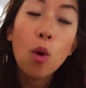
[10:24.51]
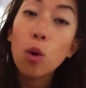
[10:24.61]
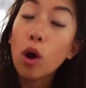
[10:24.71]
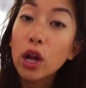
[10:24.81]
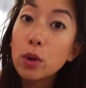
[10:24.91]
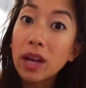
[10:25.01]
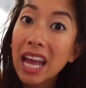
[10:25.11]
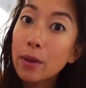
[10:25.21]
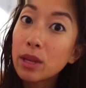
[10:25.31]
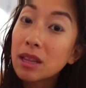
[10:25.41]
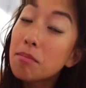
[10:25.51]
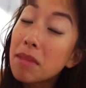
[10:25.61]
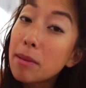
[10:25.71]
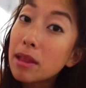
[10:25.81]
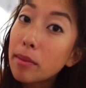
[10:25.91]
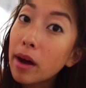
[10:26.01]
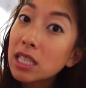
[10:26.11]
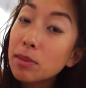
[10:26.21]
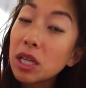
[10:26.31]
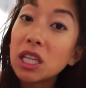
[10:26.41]
Or are you okay with maybe the
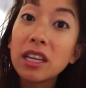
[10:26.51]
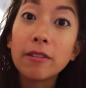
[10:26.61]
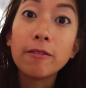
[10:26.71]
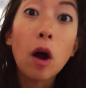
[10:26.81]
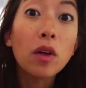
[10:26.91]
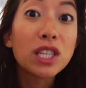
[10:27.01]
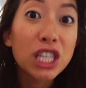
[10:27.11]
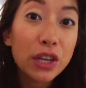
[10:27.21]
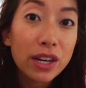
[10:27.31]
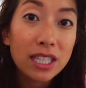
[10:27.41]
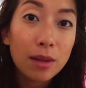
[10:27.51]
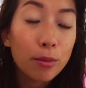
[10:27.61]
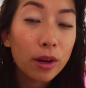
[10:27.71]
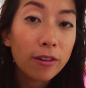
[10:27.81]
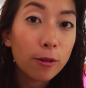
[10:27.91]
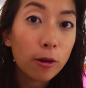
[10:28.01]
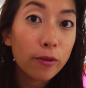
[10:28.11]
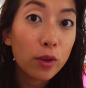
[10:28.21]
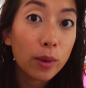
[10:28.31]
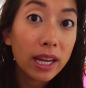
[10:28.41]
possibility of volunteering somewhere for a
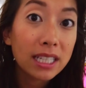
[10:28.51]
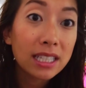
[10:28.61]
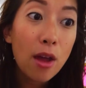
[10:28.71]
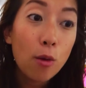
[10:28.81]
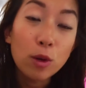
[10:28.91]
few weeks,